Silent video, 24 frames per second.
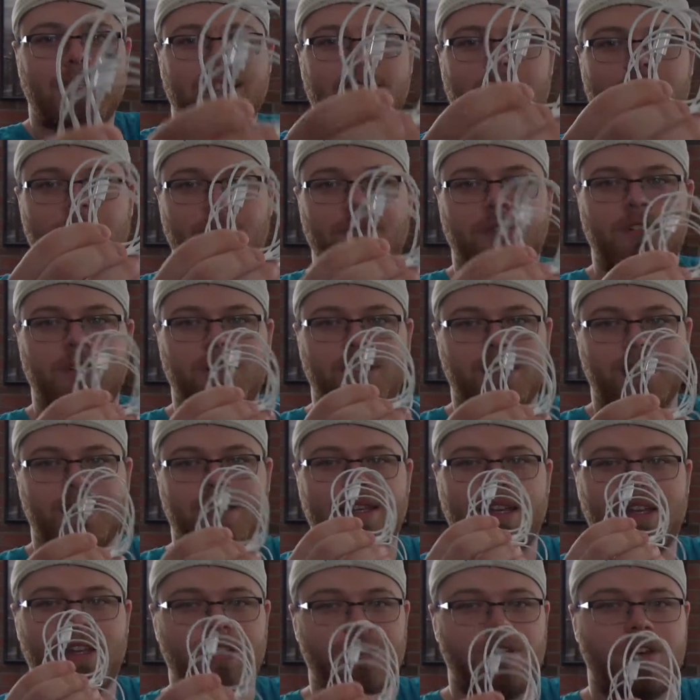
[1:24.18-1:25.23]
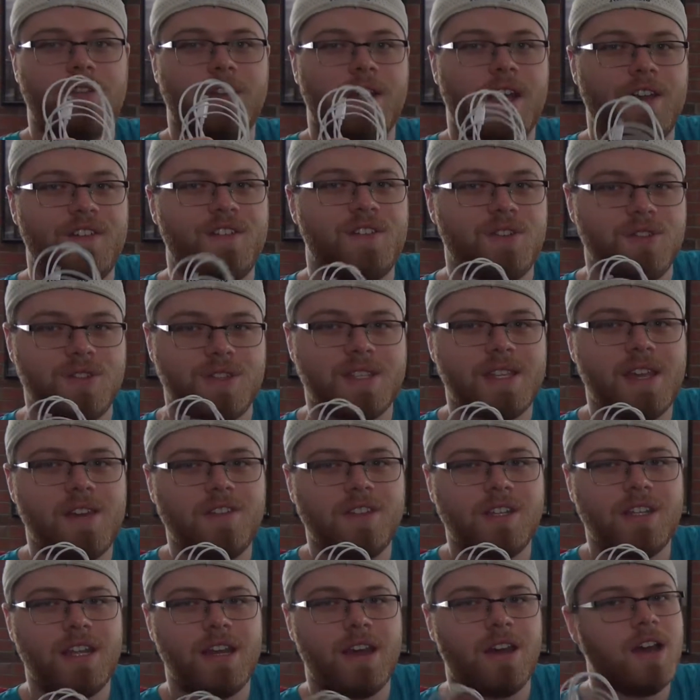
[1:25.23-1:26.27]
adapter, since I do have an iPhone
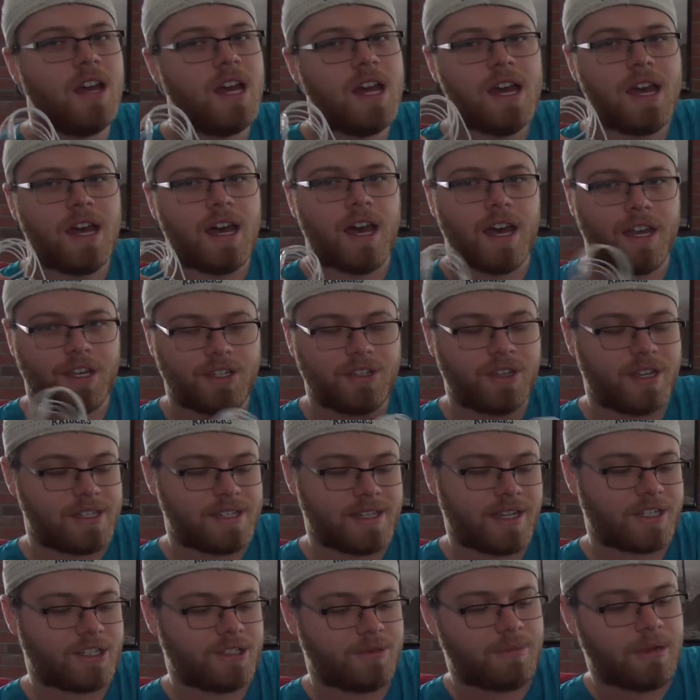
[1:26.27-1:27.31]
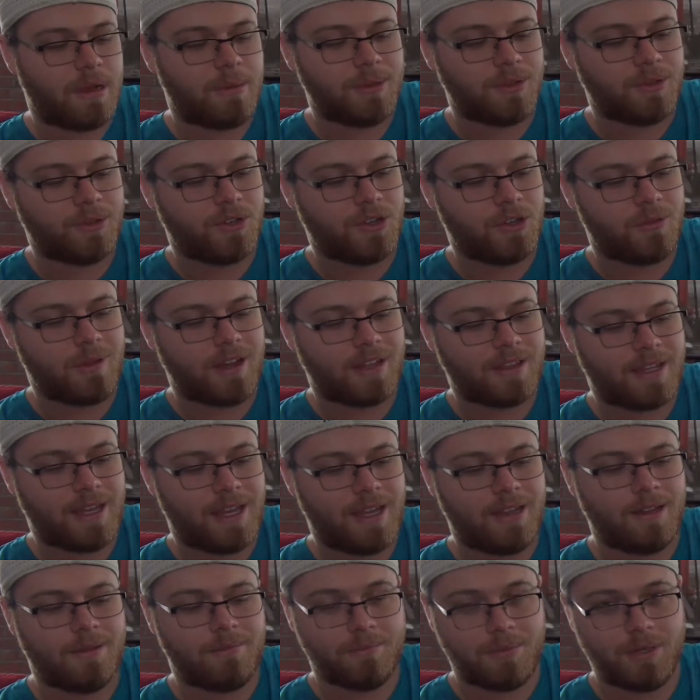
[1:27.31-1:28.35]
7 now. You guys actually probably don't know about
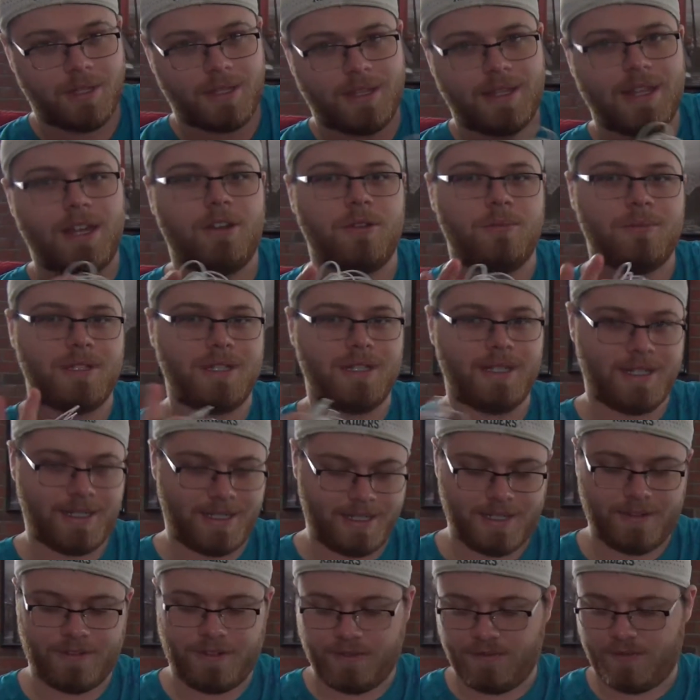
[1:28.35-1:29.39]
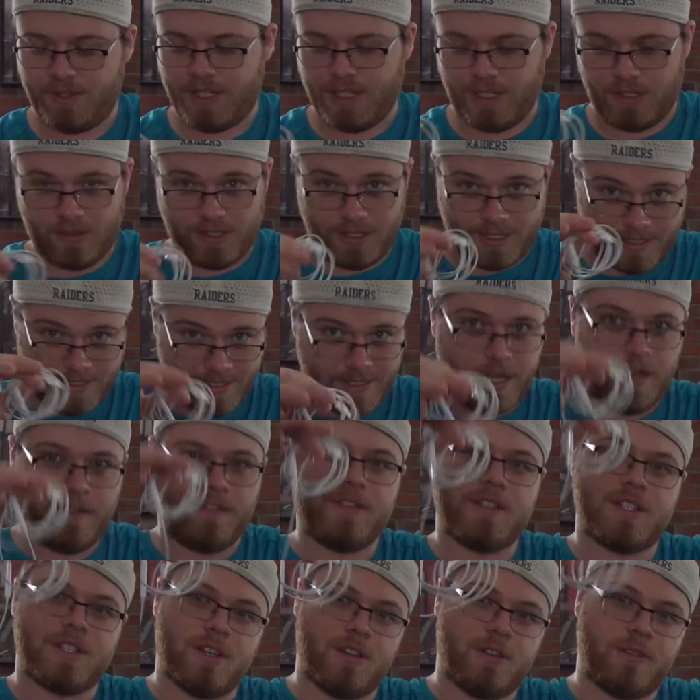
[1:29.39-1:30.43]
that, but that'll be in a different video in
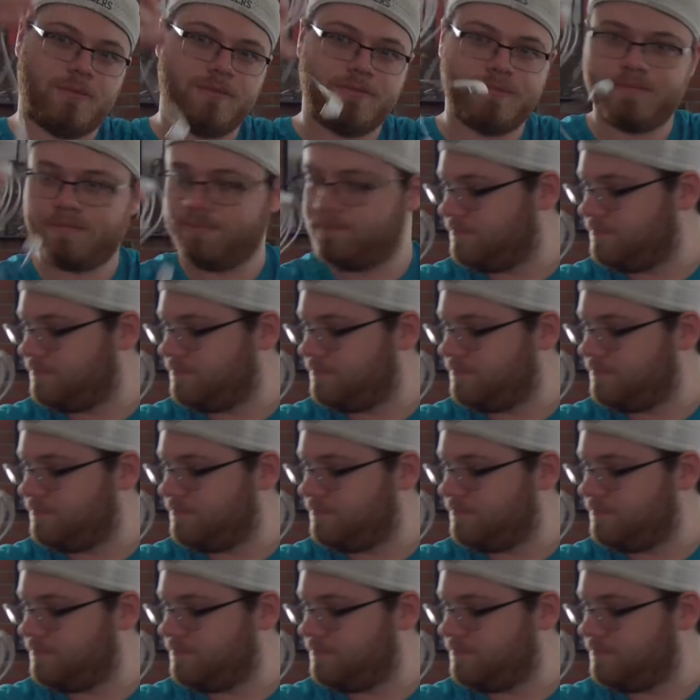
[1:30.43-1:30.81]
itself. So